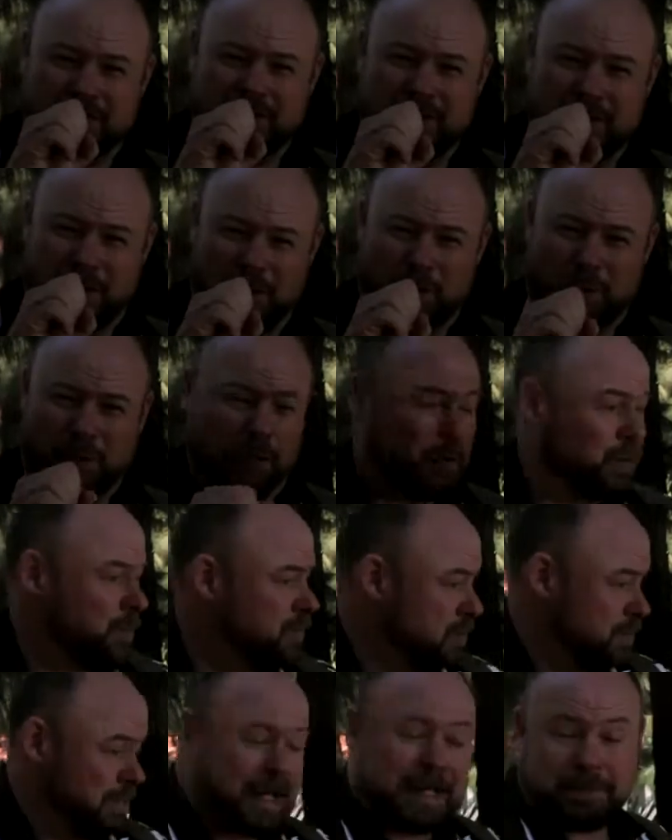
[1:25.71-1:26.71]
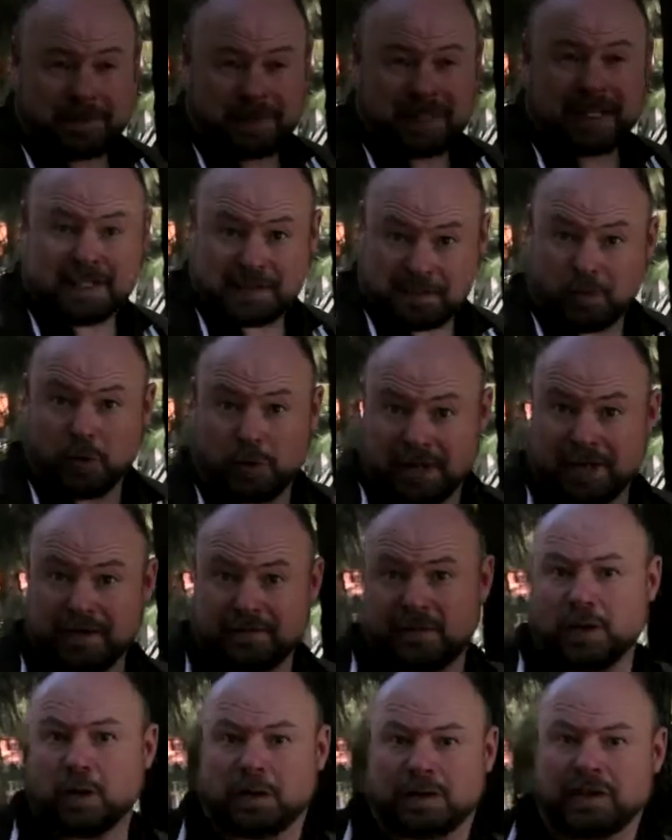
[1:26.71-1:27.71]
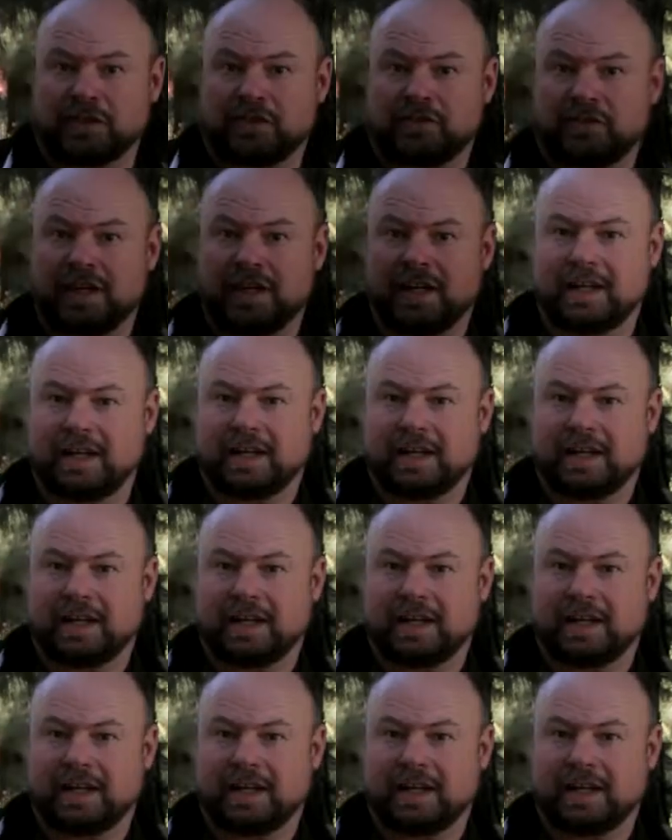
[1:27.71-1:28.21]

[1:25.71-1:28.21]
the hole to make things more in focus,